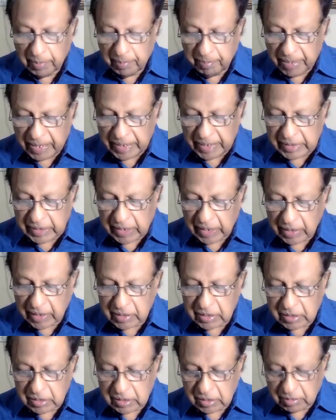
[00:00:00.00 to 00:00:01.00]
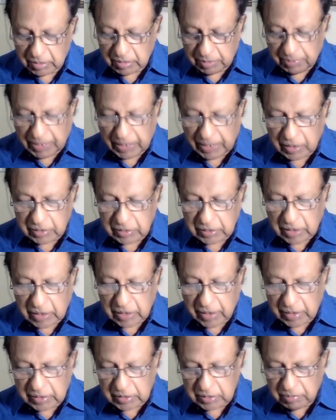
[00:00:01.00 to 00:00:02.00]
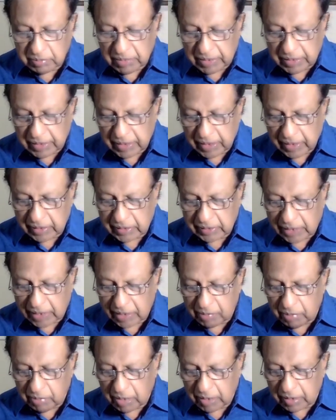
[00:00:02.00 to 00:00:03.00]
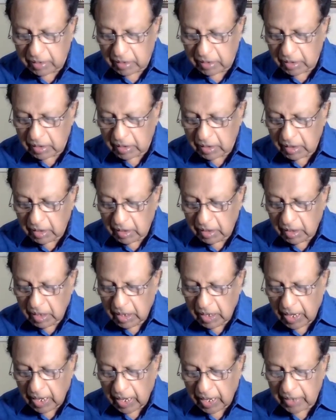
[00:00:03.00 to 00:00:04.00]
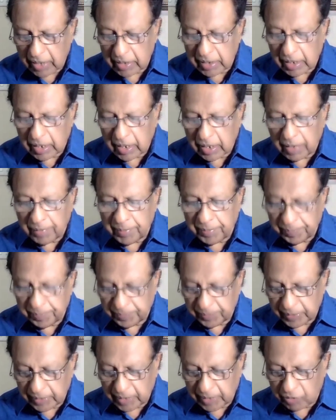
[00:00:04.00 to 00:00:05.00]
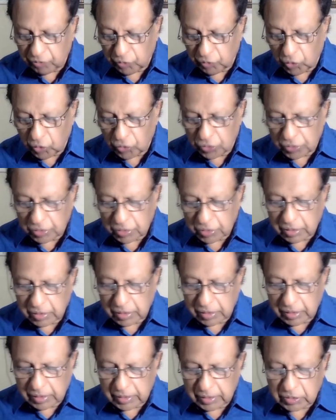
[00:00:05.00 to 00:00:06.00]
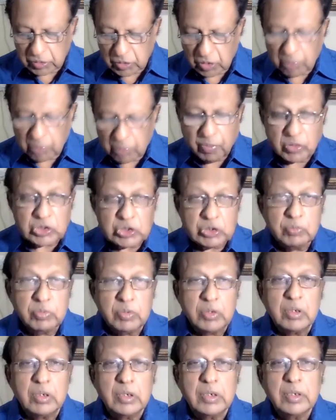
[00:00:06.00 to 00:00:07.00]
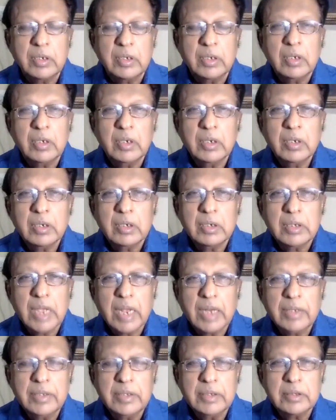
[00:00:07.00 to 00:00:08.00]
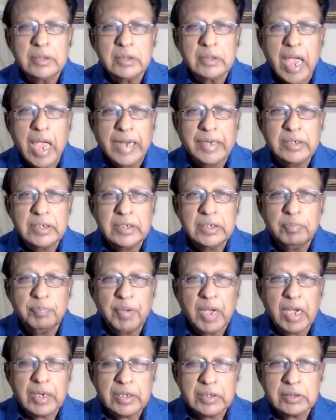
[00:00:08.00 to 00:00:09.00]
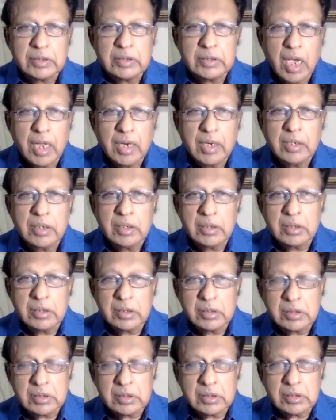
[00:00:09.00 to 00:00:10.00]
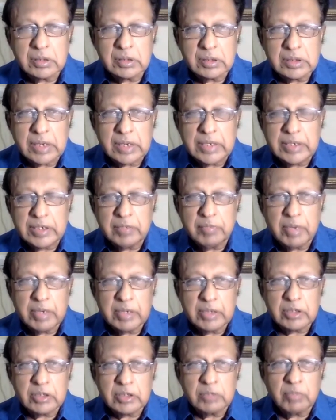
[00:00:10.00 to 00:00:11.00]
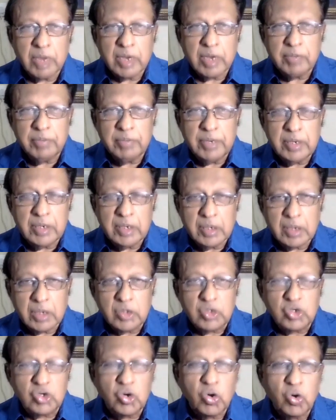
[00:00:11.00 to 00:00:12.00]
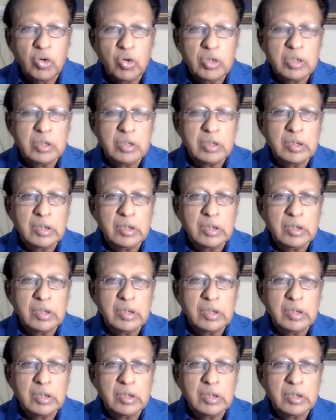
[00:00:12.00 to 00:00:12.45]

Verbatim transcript: maintained, the Pakistan has maintained Taliban, and um, therefore it is quite possible that these anti-Pakistan sentiments might be controlled